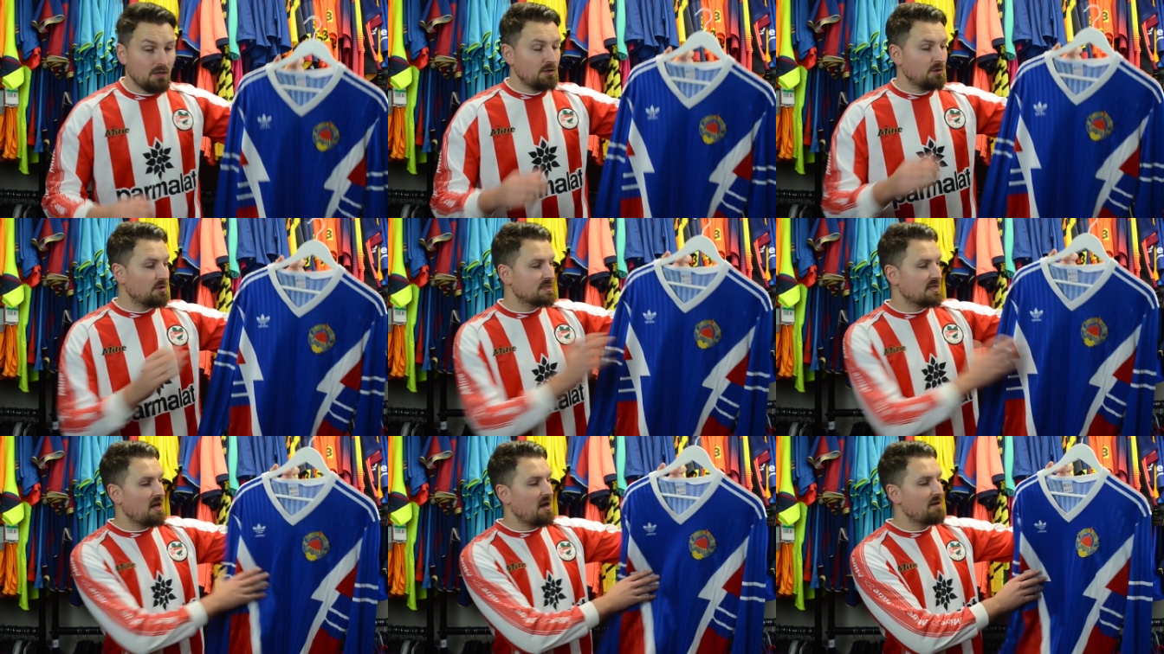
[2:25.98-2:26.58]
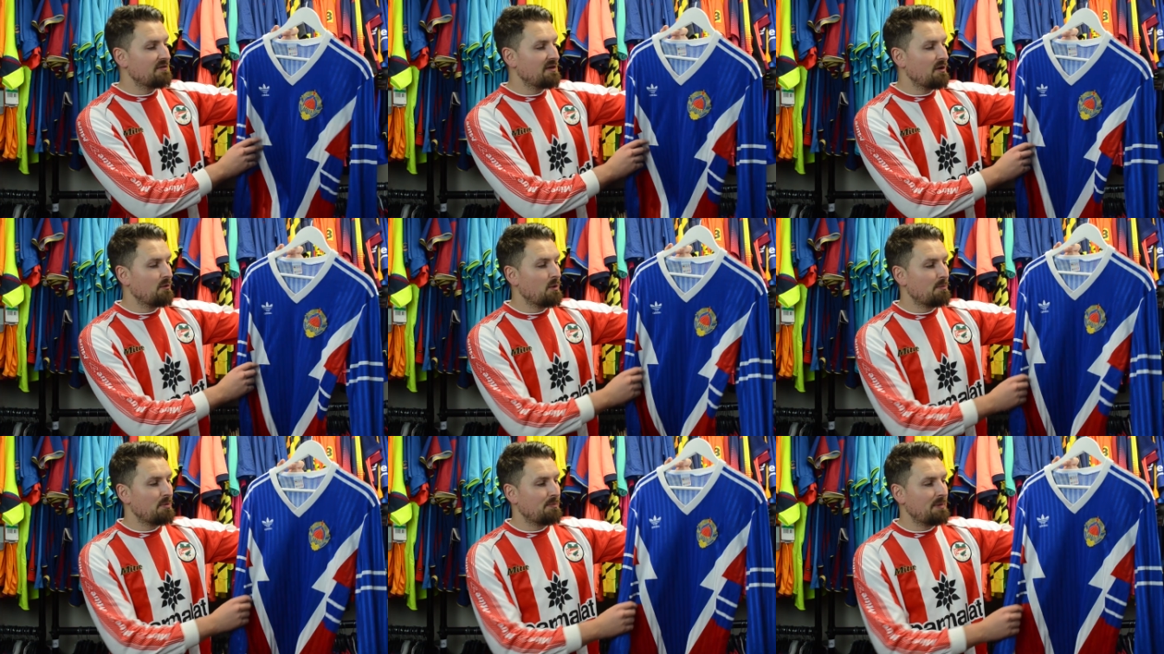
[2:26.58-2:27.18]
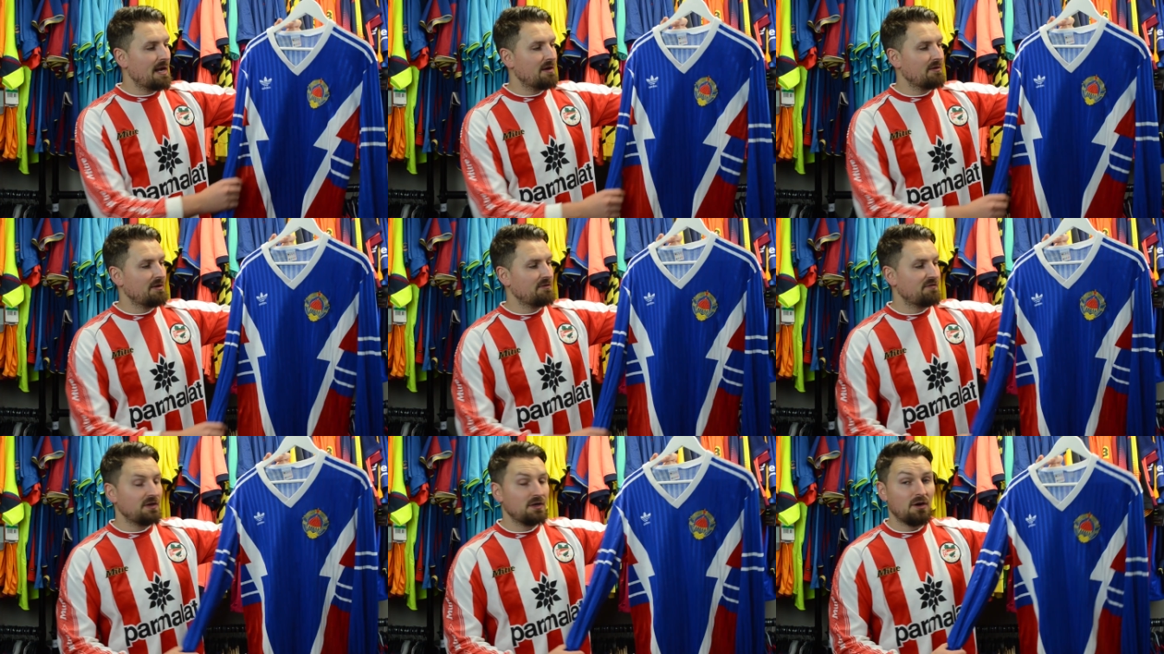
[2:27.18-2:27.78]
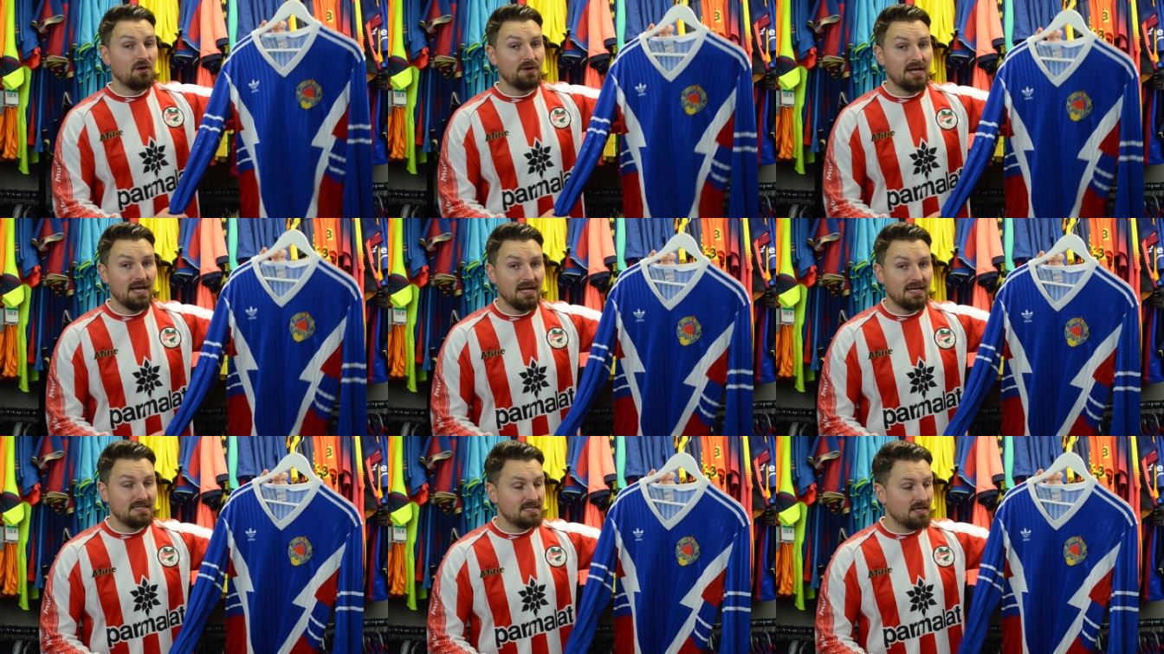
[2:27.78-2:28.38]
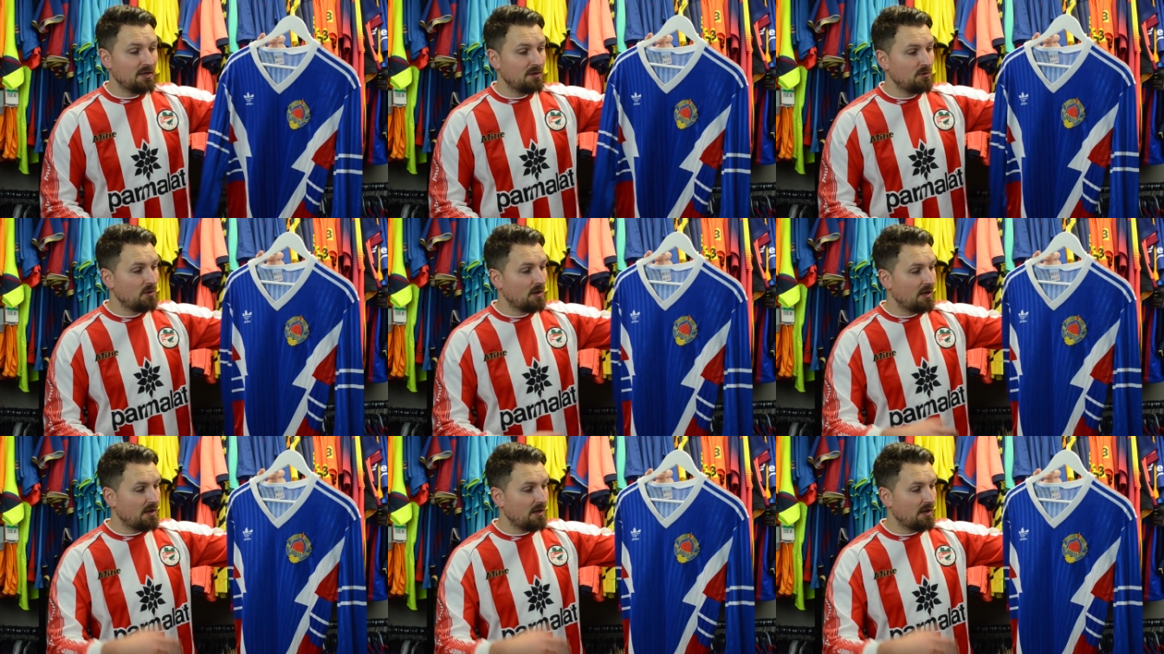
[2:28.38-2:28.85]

Yugoslavia were preparing for Euro ninety-two.